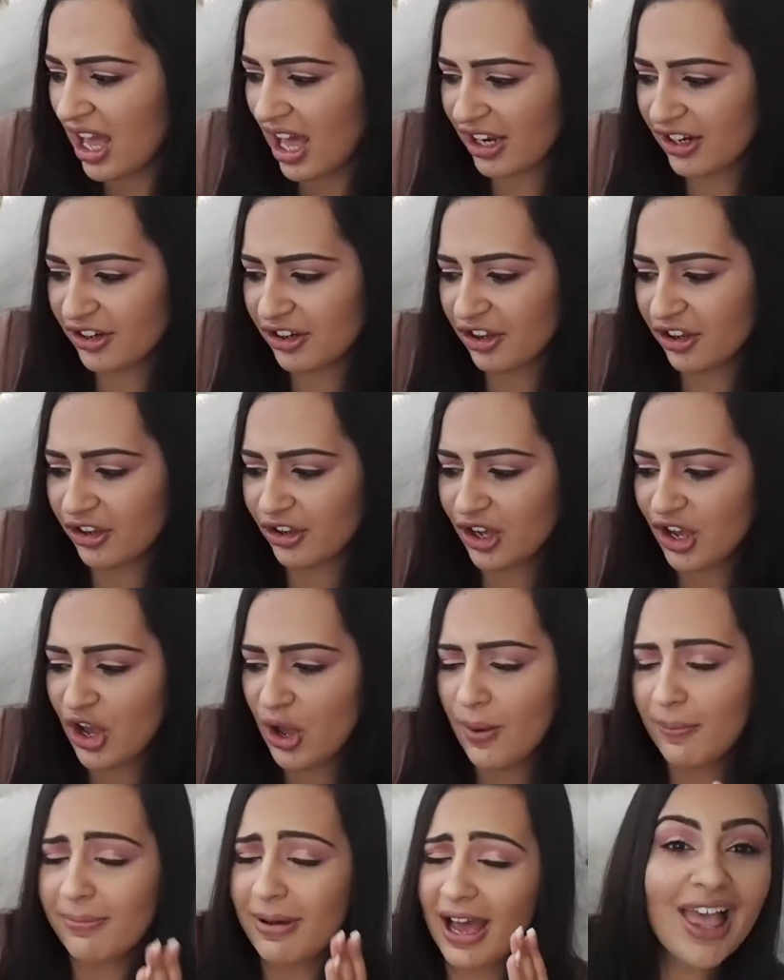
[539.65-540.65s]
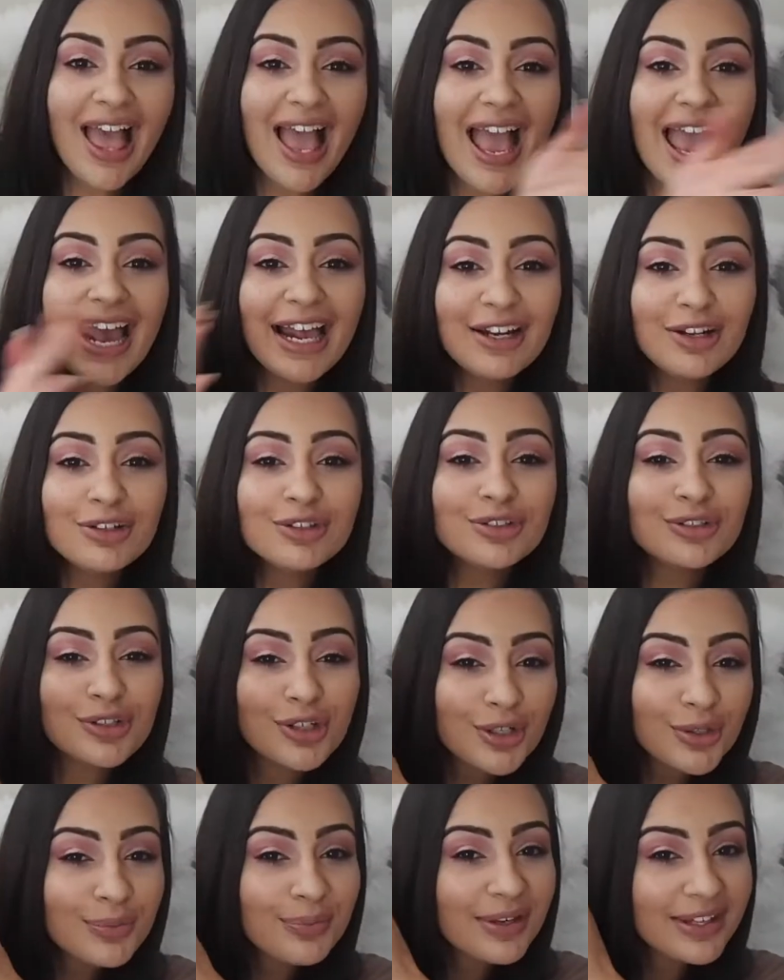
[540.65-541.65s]
I don't know, but it looks
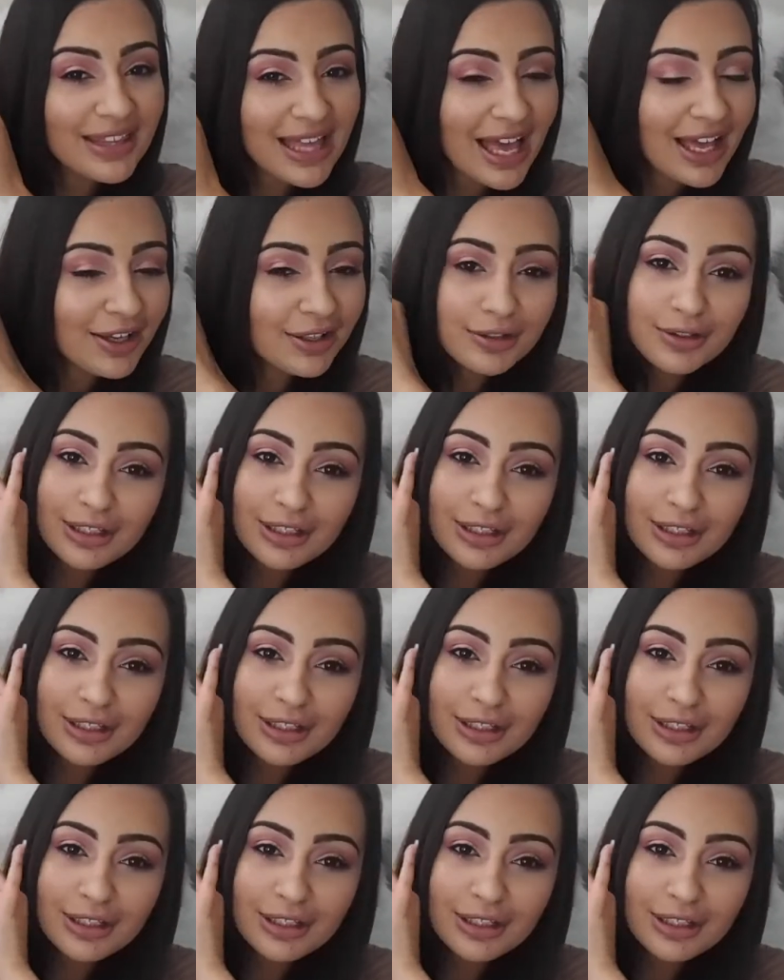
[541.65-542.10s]
good with a